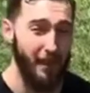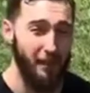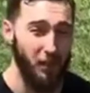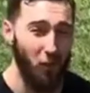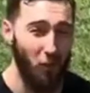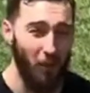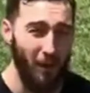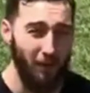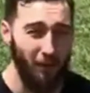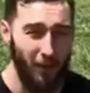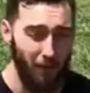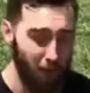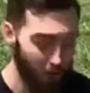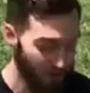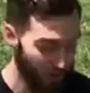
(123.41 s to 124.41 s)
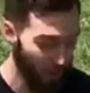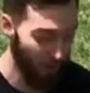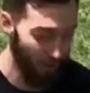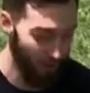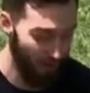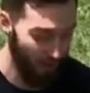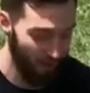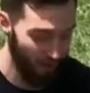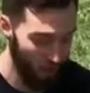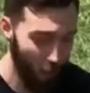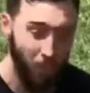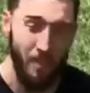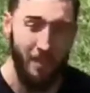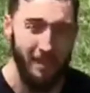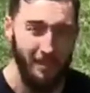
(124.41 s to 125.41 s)
side too on my femur. So I had a
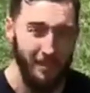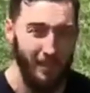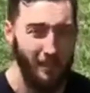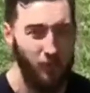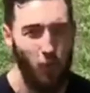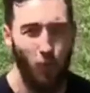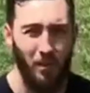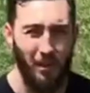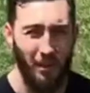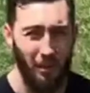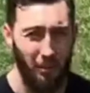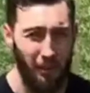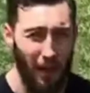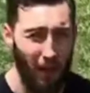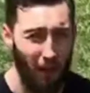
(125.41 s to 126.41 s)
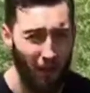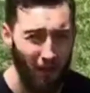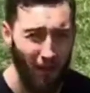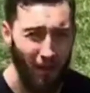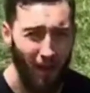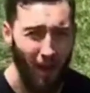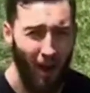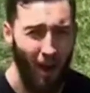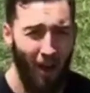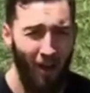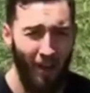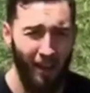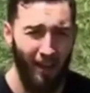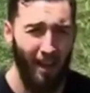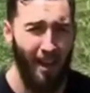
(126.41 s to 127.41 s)
torn meniscus, totally healed now,
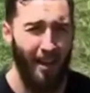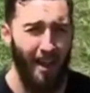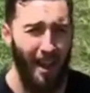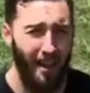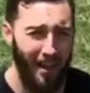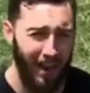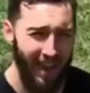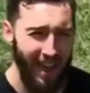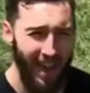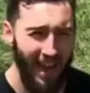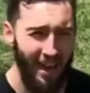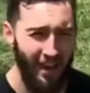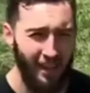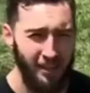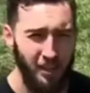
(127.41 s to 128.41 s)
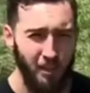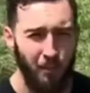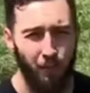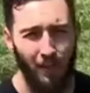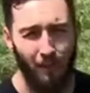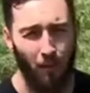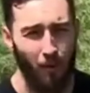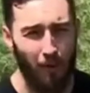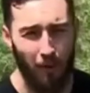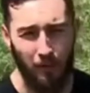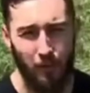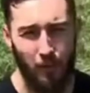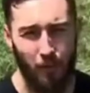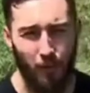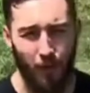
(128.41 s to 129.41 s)
thank God. And then I had a chipped femur
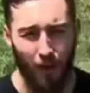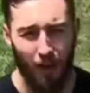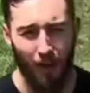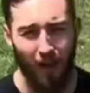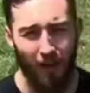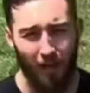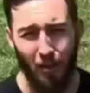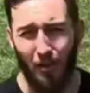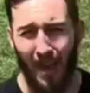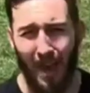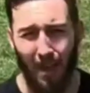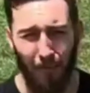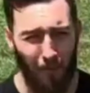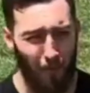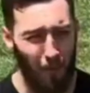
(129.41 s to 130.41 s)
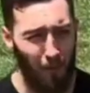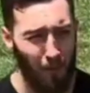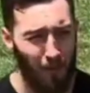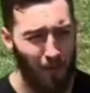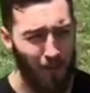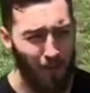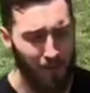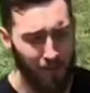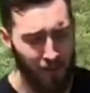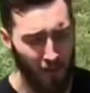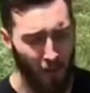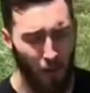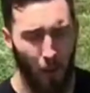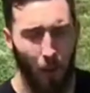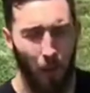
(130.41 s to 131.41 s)
about a year and a half ago.
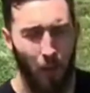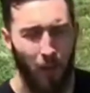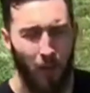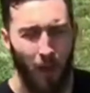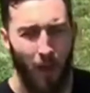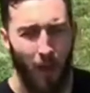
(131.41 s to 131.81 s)
So